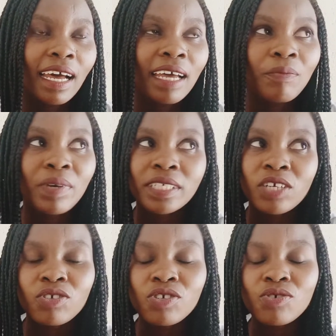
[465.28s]
I better
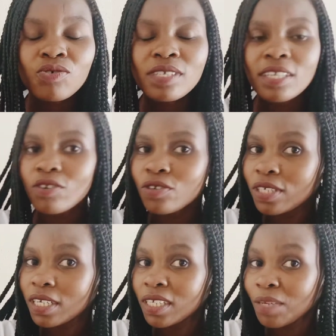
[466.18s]
not use the
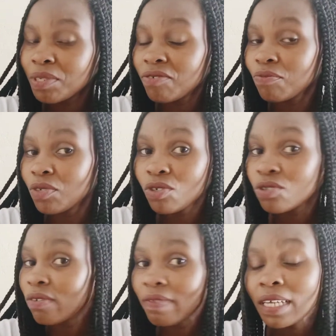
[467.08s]
contraceptives
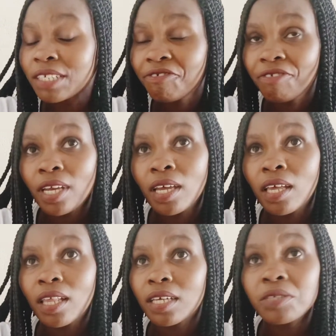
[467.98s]
because of that fear,
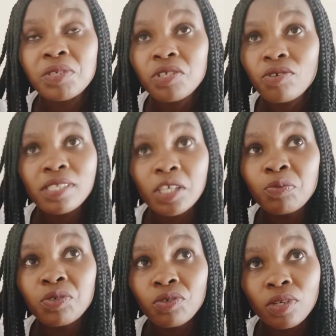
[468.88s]
that
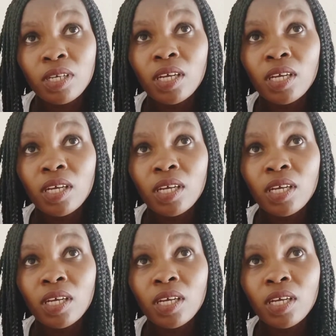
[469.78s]
misconception.